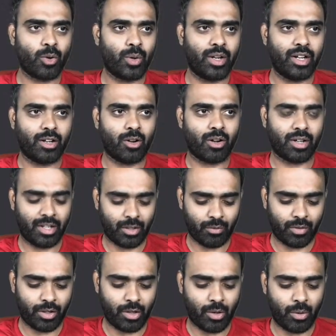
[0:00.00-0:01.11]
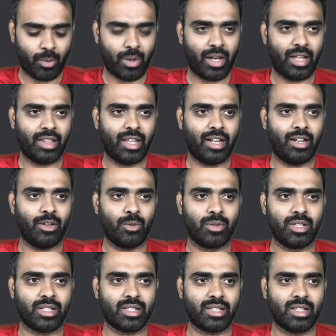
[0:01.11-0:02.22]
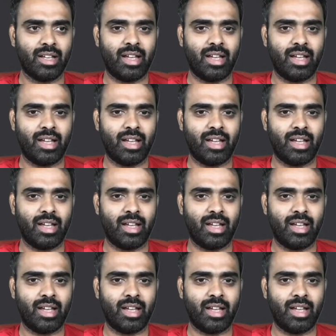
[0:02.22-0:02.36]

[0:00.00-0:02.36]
to an incognito window and then do this